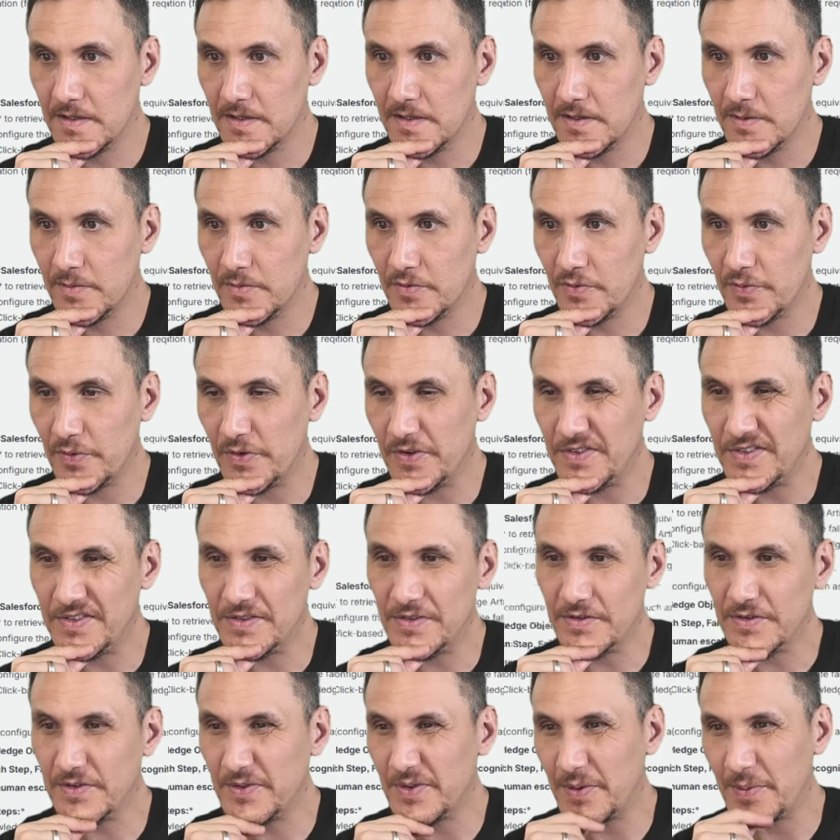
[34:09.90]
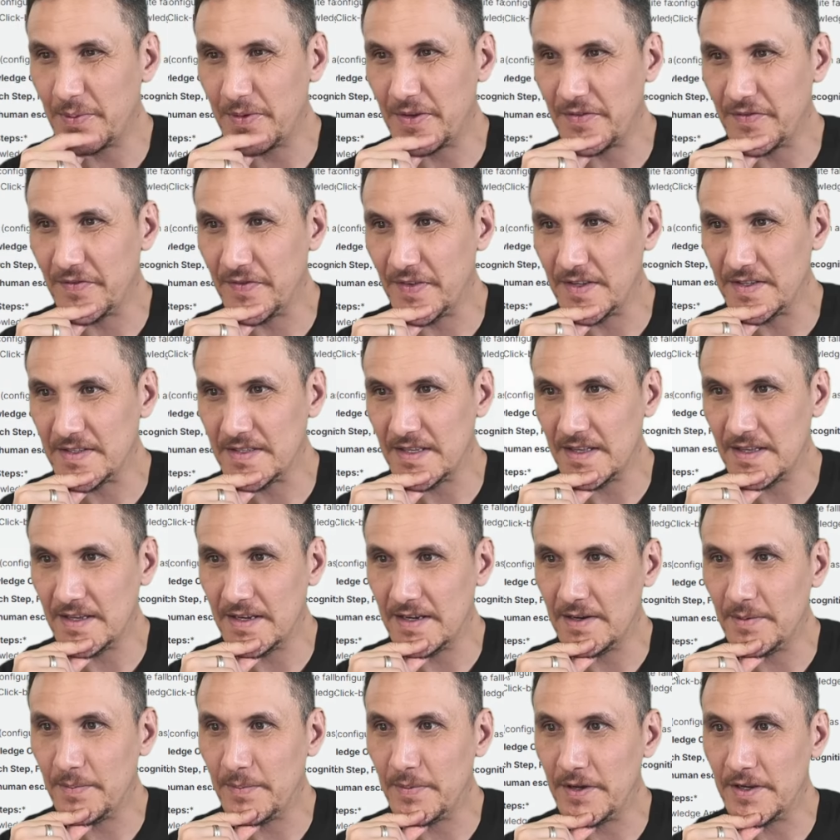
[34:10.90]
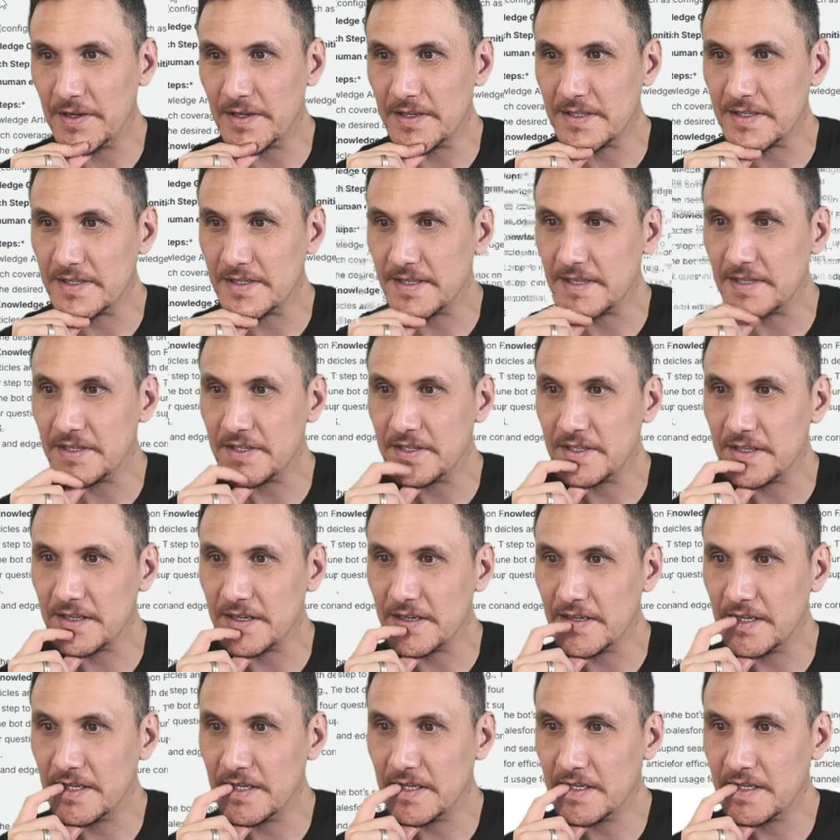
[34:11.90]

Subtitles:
proposed solution, oh, we can fix that later, but essentially